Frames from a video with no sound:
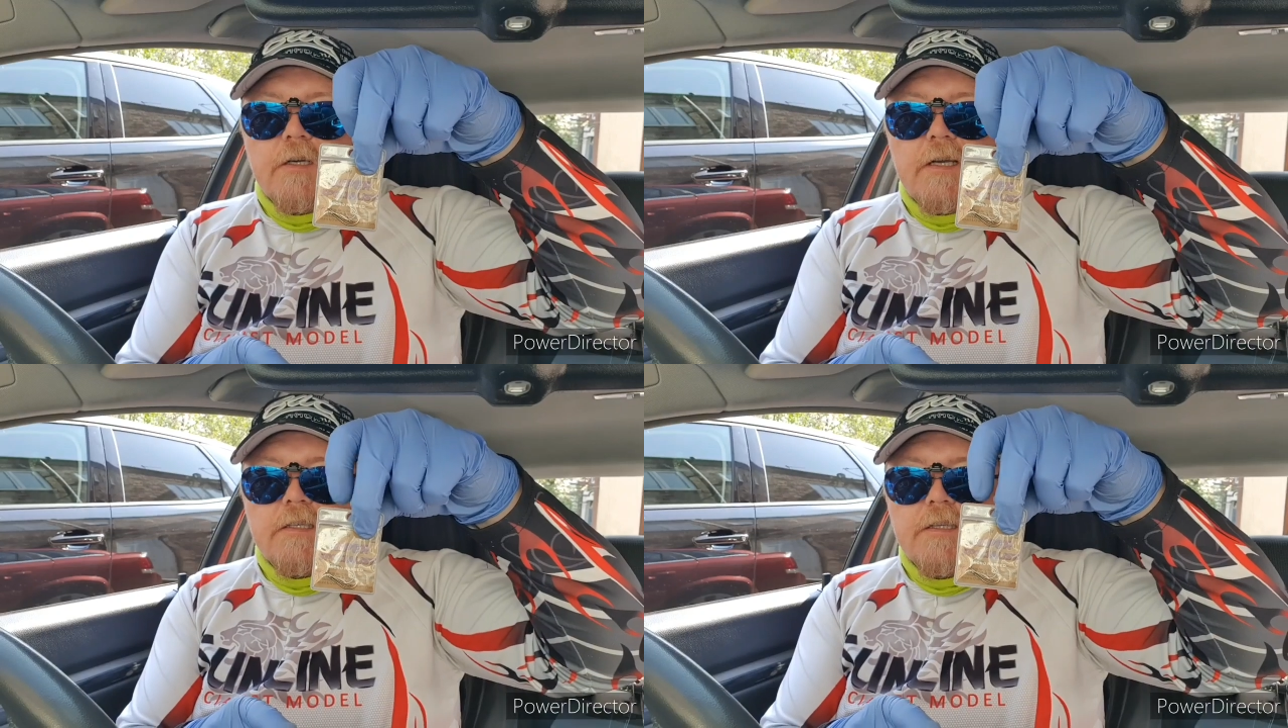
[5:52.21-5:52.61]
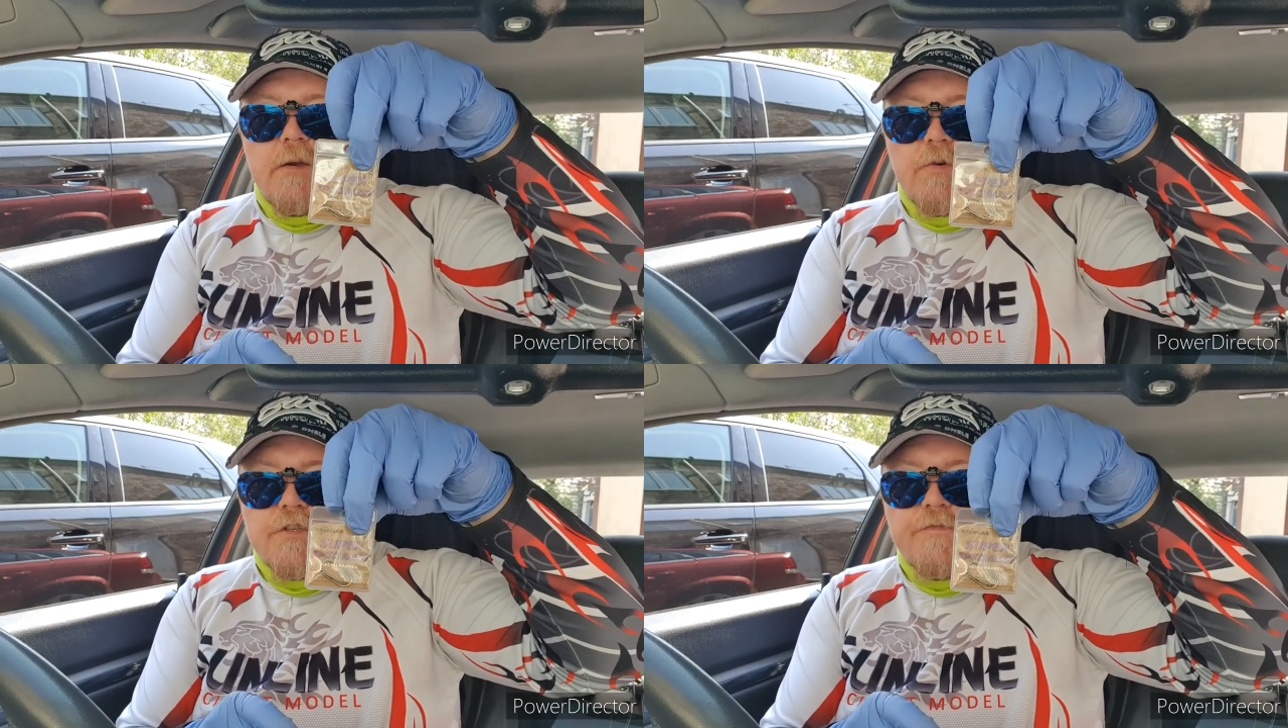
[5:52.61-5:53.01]
and
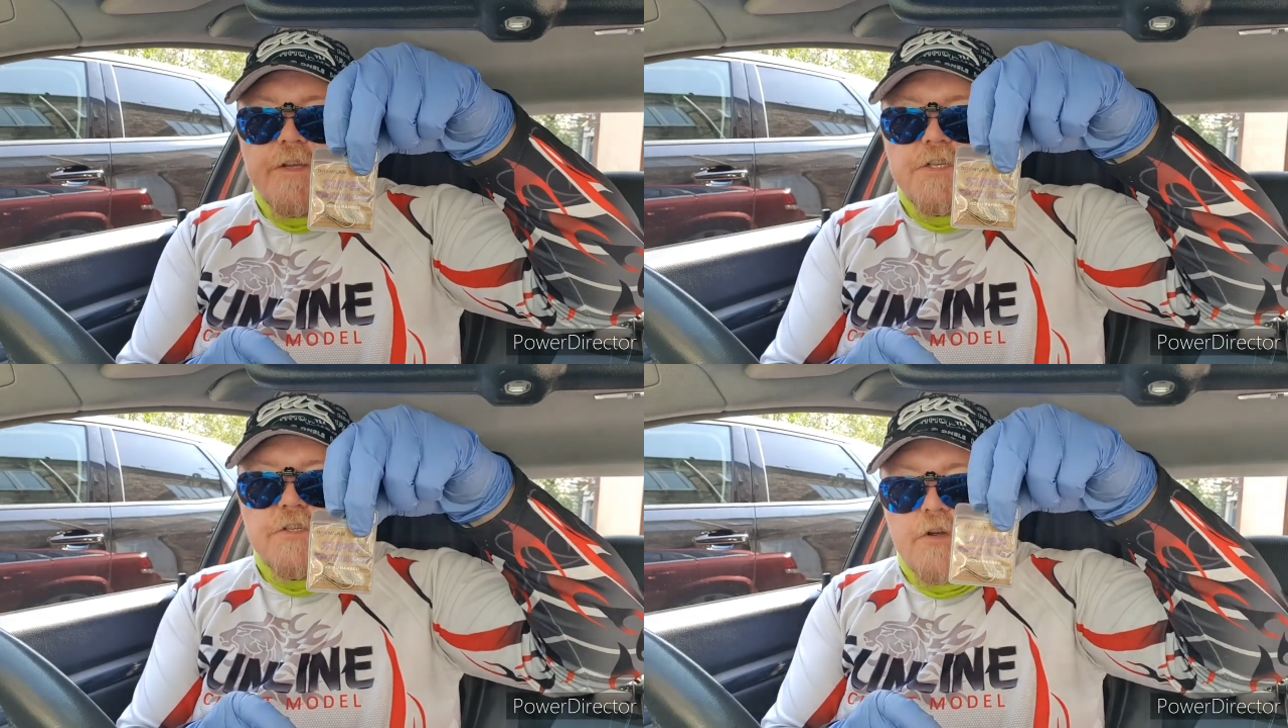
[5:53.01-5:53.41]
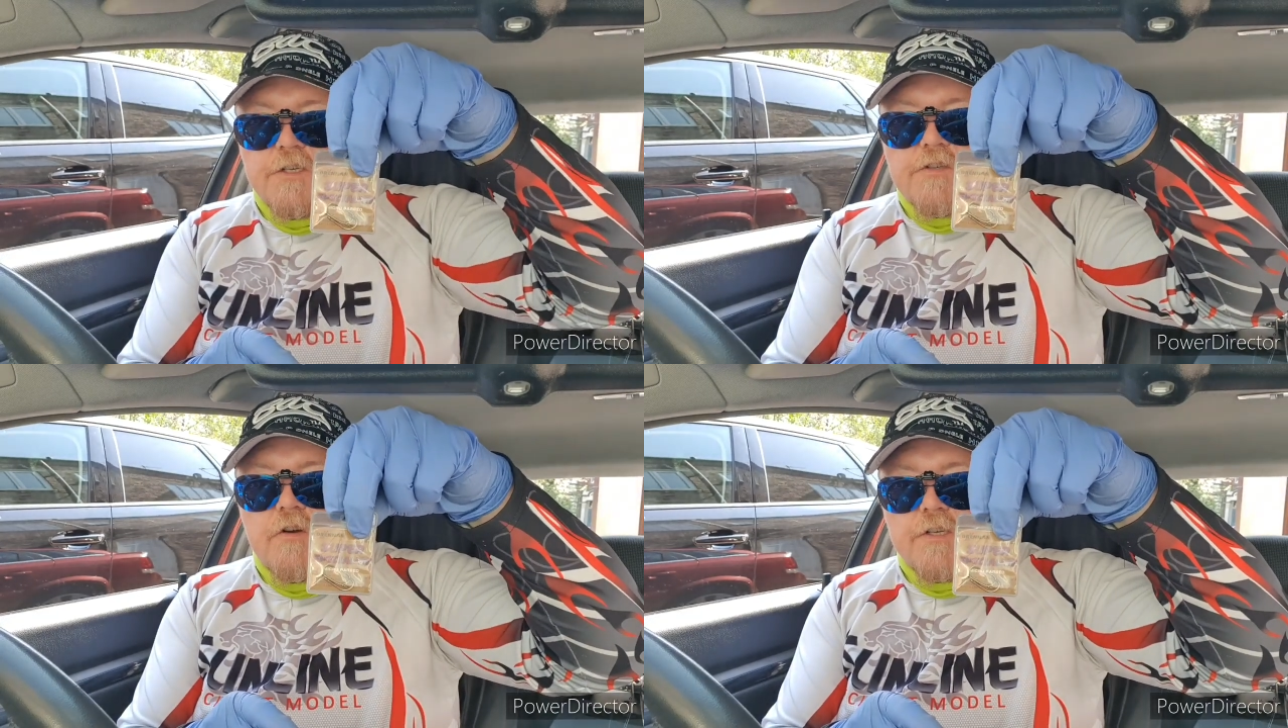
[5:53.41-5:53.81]
once the fish is on,
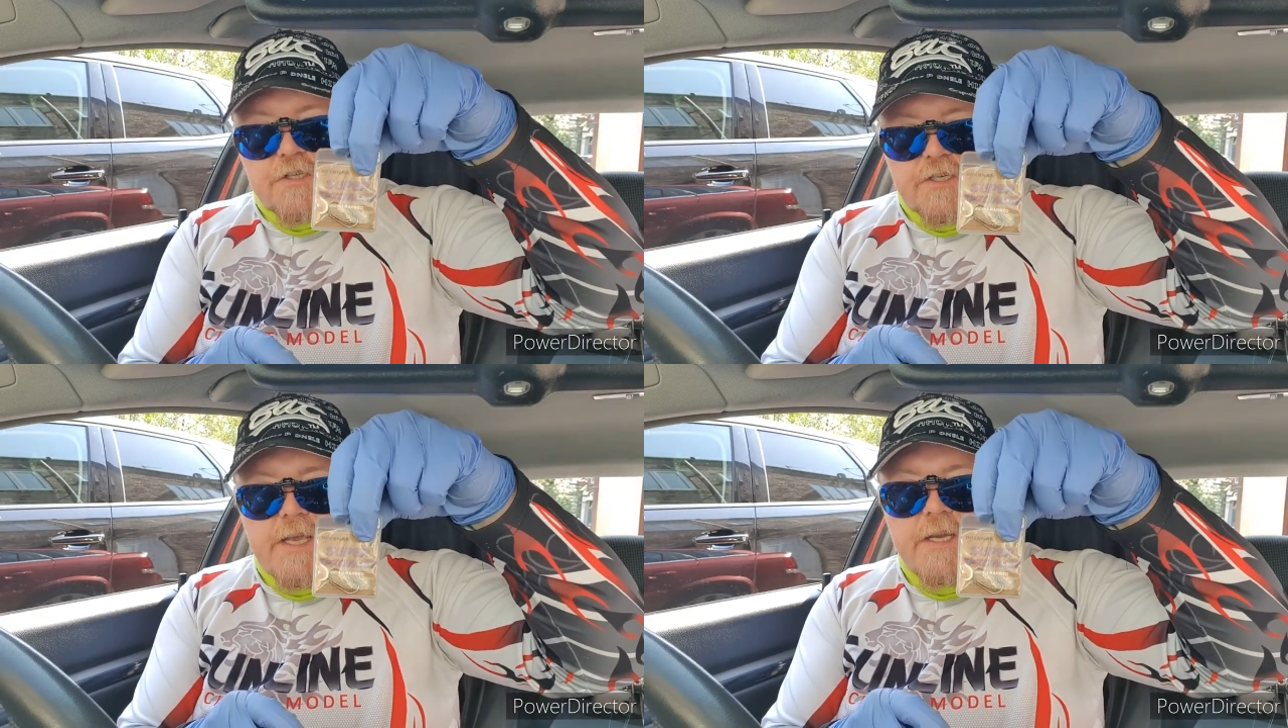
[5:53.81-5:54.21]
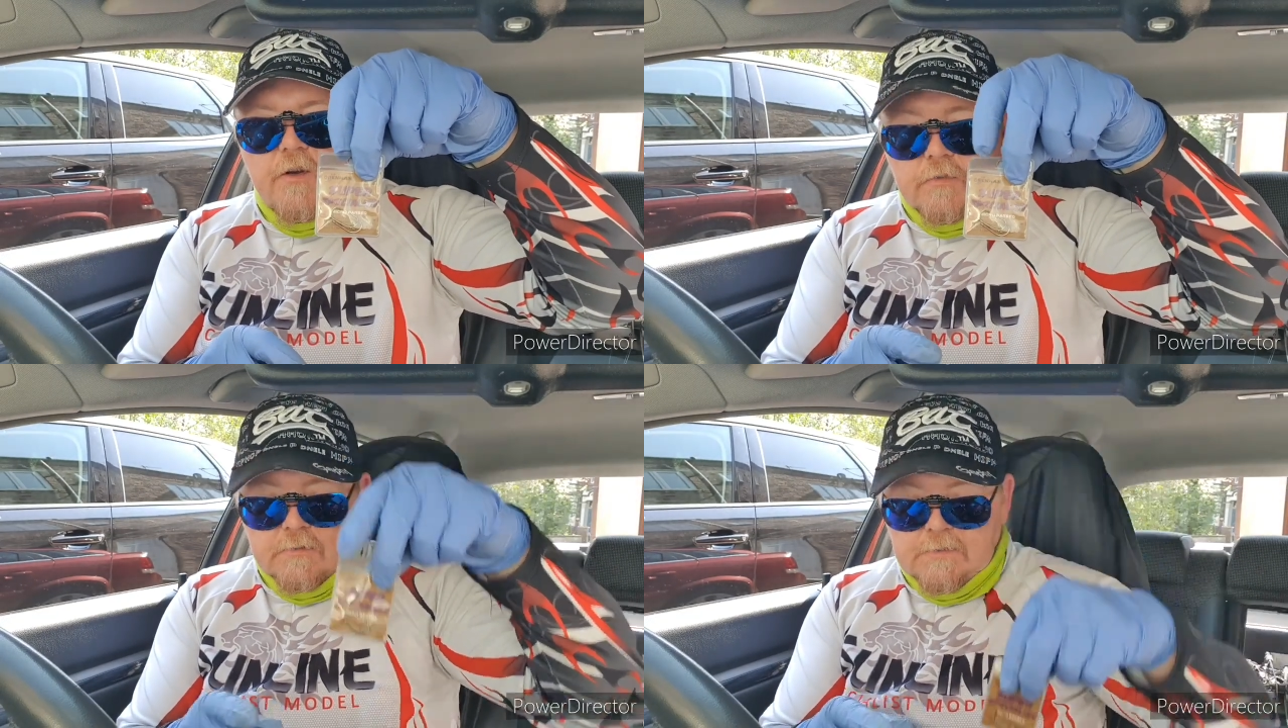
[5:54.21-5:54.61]
it's staying on.